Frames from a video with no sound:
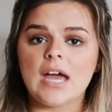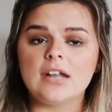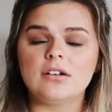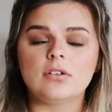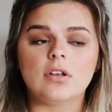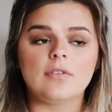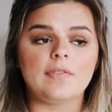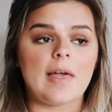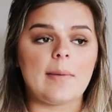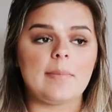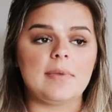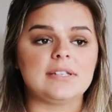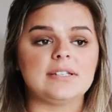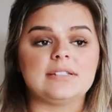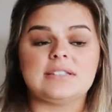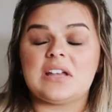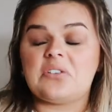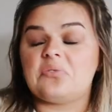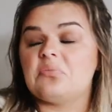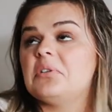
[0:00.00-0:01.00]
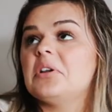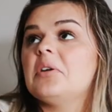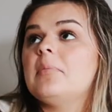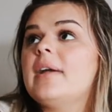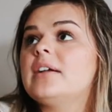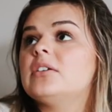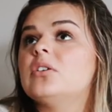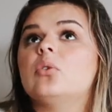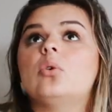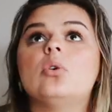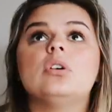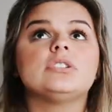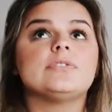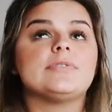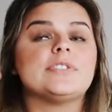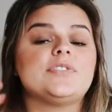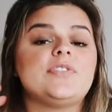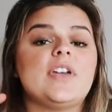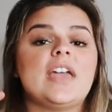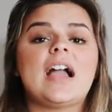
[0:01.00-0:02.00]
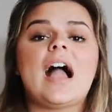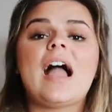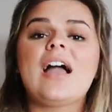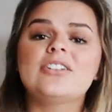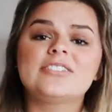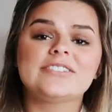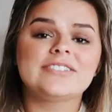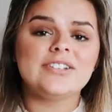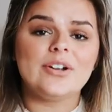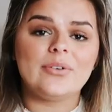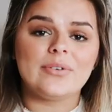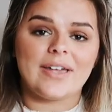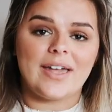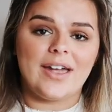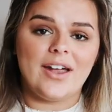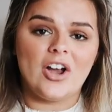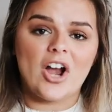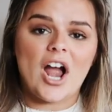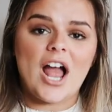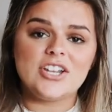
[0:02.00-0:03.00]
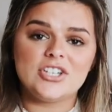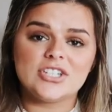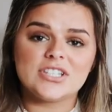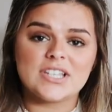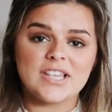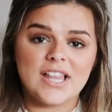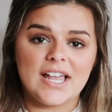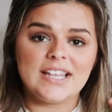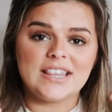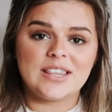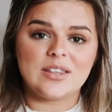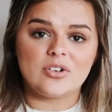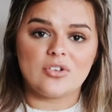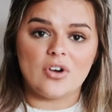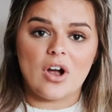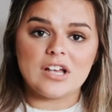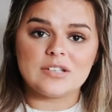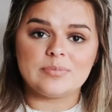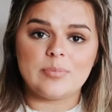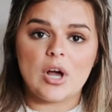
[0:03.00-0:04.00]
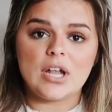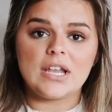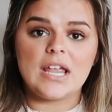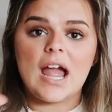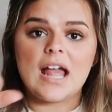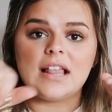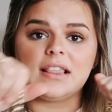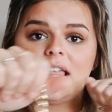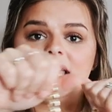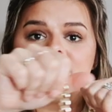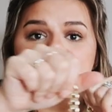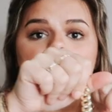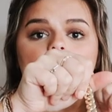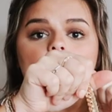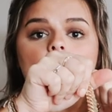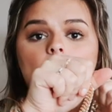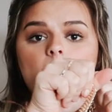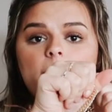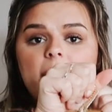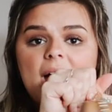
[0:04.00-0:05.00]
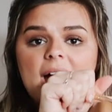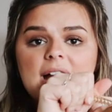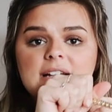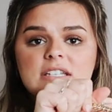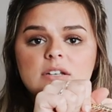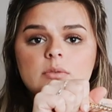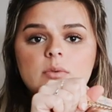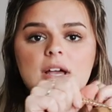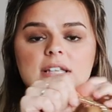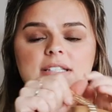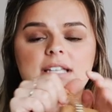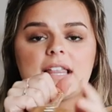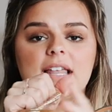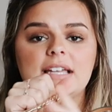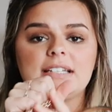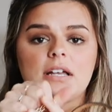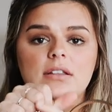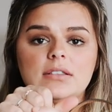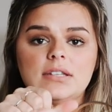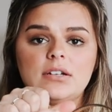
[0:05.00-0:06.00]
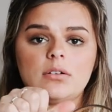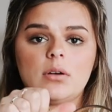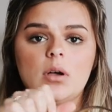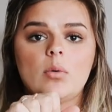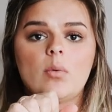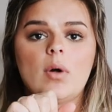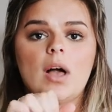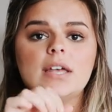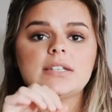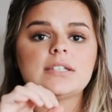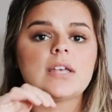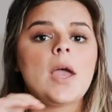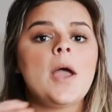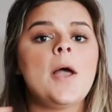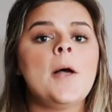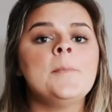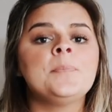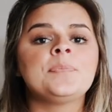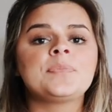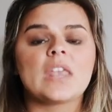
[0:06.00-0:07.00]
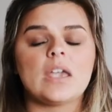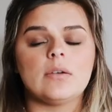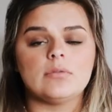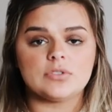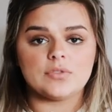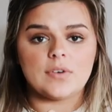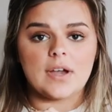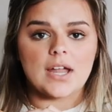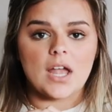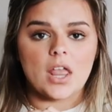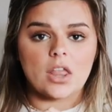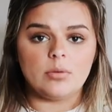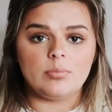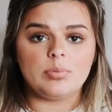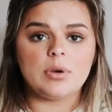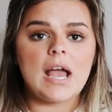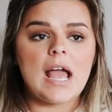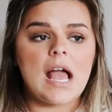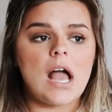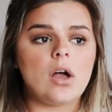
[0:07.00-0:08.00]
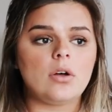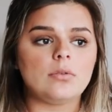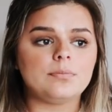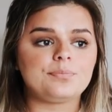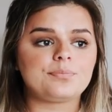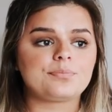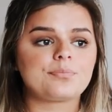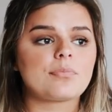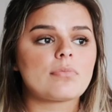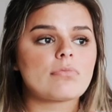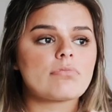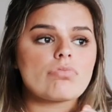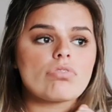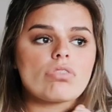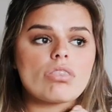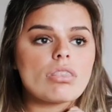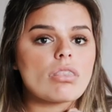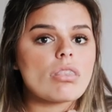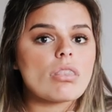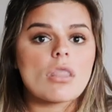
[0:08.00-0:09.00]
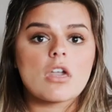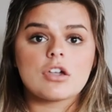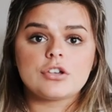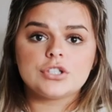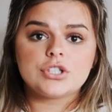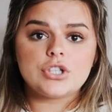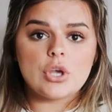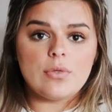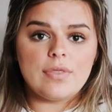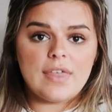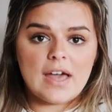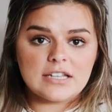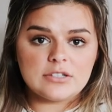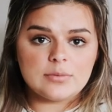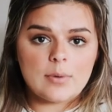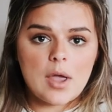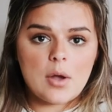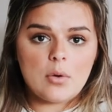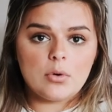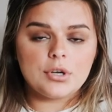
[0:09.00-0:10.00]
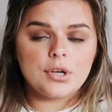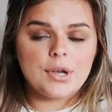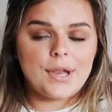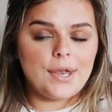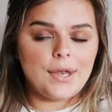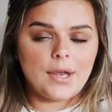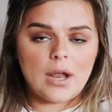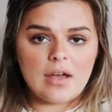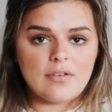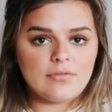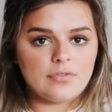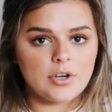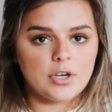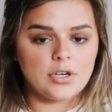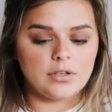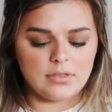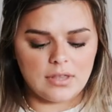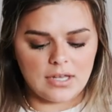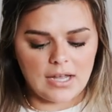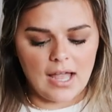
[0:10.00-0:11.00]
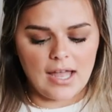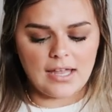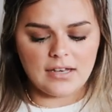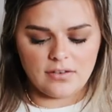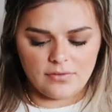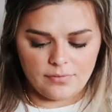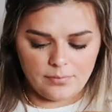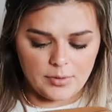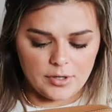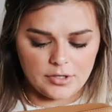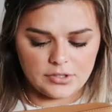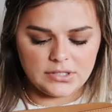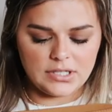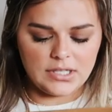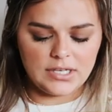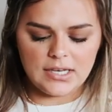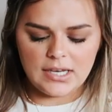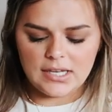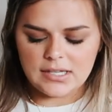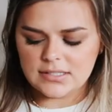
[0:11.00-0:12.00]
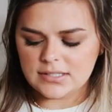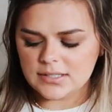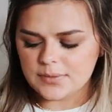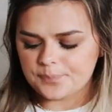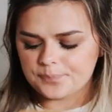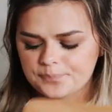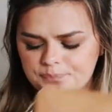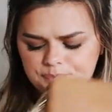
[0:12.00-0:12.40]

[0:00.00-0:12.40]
I don't know if that means it's like real Michael Kors, if it's fake. I honestly don't care. I just liked the crossbody. I liked how compact it was. I liked how little it was. It was a red color brown. So that's why I ordered it, not for the kind of purse that it is.